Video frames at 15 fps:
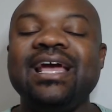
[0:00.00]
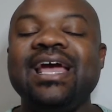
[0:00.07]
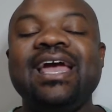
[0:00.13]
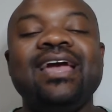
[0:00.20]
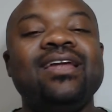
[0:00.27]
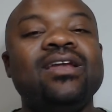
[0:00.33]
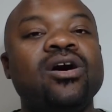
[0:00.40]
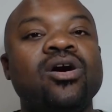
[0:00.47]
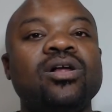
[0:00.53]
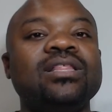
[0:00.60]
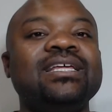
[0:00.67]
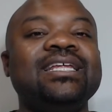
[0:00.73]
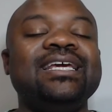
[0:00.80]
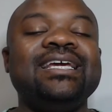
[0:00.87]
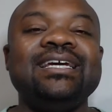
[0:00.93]
And all
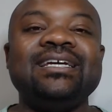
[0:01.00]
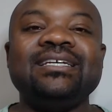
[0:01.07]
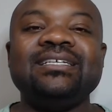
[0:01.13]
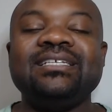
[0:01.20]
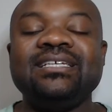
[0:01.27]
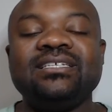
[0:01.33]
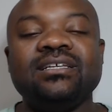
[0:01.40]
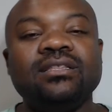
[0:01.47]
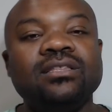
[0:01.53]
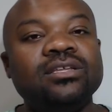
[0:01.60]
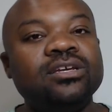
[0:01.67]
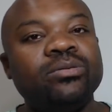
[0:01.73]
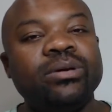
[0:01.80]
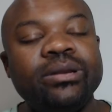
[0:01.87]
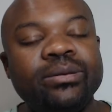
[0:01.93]
it is is a
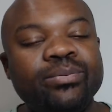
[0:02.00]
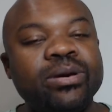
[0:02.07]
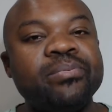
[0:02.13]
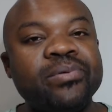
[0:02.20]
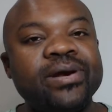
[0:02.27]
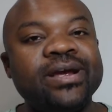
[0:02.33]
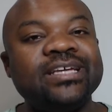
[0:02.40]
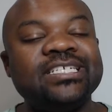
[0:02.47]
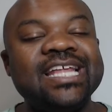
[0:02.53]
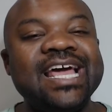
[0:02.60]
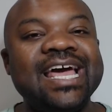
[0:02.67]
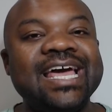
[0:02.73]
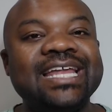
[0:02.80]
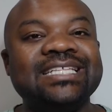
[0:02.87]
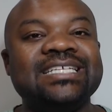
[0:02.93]
little bit of preparation
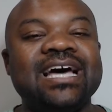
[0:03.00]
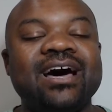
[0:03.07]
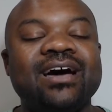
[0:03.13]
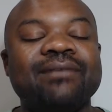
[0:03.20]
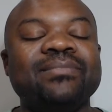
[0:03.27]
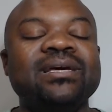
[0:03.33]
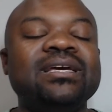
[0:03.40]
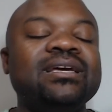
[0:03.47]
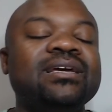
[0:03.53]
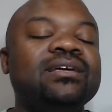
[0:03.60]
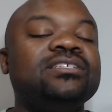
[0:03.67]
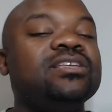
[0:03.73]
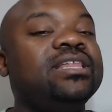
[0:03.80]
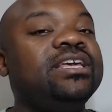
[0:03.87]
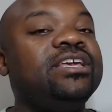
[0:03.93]
ahead of time
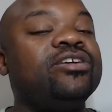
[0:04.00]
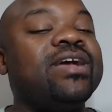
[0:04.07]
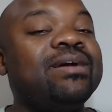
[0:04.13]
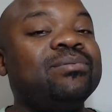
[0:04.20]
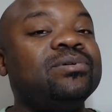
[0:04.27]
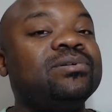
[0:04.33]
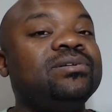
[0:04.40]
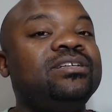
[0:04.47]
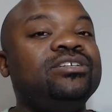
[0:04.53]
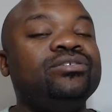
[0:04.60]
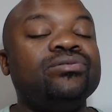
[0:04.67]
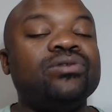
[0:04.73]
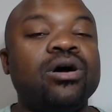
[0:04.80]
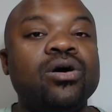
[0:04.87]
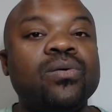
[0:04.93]
so that you're able
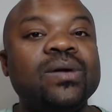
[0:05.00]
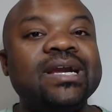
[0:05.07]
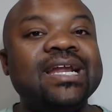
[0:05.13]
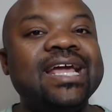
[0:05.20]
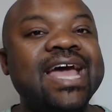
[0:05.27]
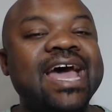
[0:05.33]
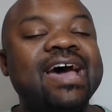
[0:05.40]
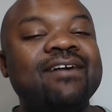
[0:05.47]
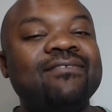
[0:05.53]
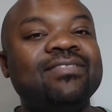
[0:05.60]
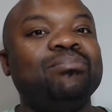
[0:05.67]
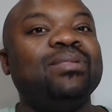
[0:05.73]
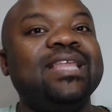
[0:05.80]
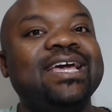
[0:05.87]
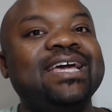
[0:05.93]
to already have the
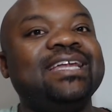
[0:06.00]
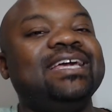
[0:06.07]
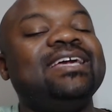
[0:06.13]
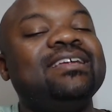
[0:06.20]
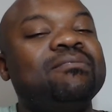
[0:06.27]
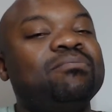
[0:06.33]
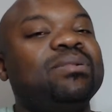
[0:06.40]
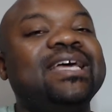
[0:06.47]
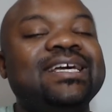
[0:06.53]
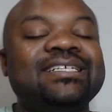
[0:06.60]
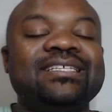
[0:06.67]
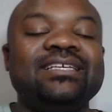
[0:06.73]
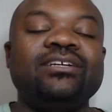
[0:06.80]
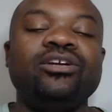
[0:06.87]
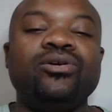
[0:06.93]
plan in place
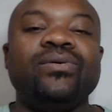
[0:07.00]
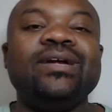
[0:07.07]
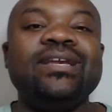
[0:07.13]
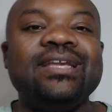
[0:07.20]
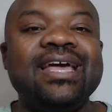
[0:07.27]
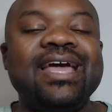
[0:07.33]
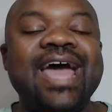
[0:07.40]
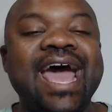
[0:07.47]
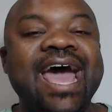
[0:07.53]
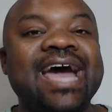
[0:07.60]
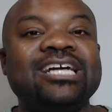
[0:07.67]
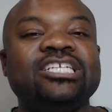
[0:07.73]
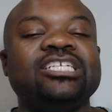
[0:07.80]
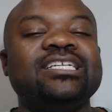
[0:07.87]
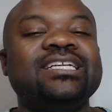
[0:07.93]
that you're going to
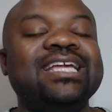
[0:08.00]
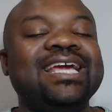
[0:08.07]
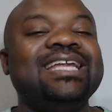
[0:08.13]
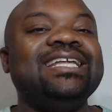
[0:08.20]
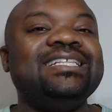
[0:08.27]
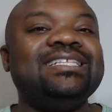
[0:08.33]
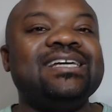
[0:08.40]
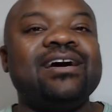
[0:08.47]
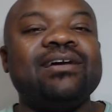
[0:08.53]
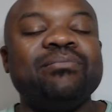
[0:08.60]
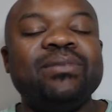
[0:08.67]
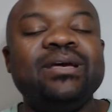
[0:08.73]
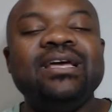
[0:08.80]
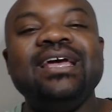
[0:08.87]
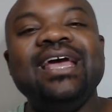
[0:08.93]
action anytime
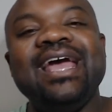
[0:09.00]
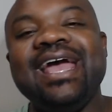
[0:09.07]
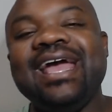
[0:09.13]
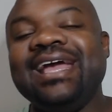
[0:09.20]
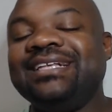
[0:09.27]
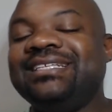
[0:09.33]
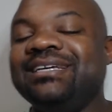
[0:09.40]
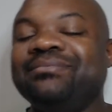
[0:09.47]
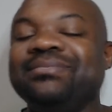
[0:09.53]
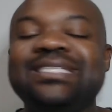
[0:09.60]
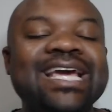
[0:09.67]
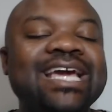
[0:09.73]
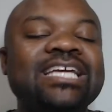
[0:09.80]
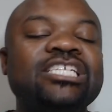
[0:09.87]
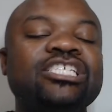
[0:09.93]
a
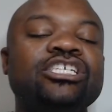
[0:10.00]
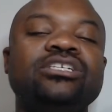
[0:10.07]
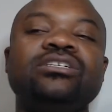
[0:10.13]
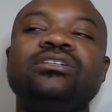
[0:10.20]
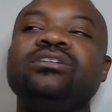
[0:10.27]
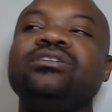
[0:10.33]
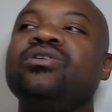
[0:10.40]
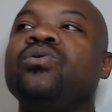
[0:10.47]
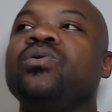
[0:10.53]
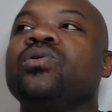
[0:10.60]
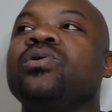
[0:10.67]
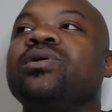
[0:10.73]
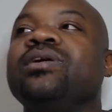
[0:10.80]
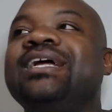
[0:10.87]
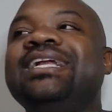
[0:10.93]
temptation
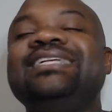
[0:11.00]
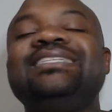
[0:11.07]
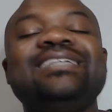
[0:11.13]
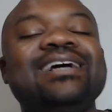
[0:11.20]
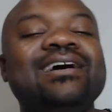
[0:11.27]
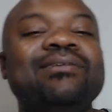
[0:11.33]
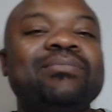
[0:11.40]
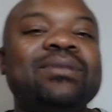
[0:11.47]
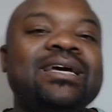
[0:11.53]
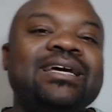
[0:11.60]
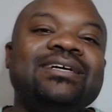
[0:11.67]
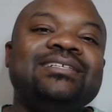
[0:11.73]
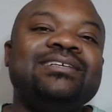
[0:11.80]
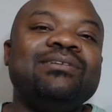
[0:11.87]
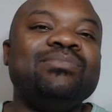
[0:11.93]
or anytime
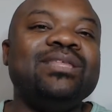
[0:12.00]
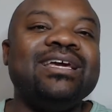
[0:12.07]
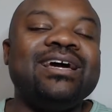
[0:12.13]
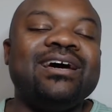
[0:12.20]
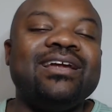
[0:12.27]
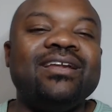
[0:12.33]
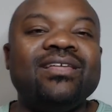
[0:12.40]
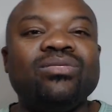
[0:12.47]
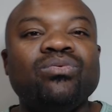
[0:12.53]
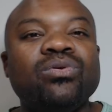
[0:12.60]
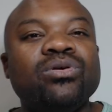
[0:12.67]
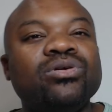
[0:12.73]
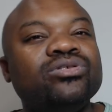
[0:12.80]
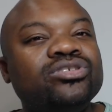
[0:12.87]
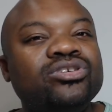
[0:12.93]
something kind of
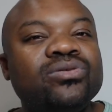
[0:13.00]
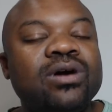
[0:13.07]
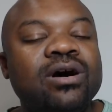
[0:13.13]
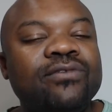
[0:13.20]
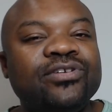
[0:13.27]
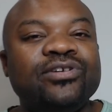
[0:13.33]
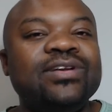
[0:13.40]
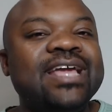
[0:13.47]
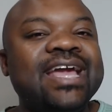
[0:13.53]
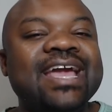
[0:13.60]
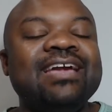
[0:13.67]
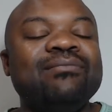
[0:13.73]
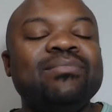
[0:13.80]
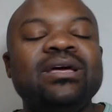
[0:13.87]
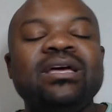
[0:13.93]
throws you off your
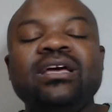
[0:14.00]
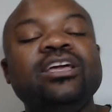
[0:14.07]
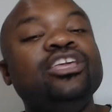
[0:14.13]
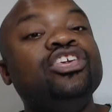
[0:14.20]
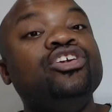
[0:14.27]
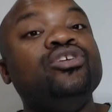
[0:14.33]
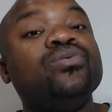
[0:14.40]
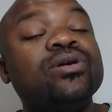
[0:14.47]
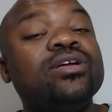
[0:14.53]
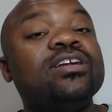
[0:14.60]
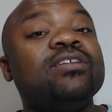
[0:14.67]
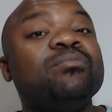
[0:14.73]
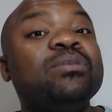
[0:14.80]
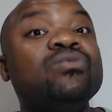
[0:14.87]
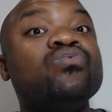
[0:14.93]
game you are going to
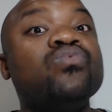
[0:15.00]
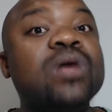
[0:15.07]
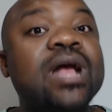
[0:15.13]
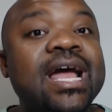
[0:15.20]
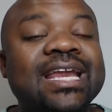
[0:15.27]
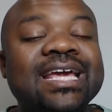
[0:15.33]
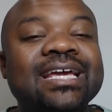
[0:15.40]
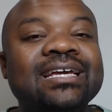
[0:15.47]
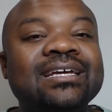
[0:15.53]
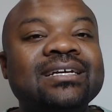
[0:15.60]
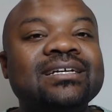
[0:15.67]
be ready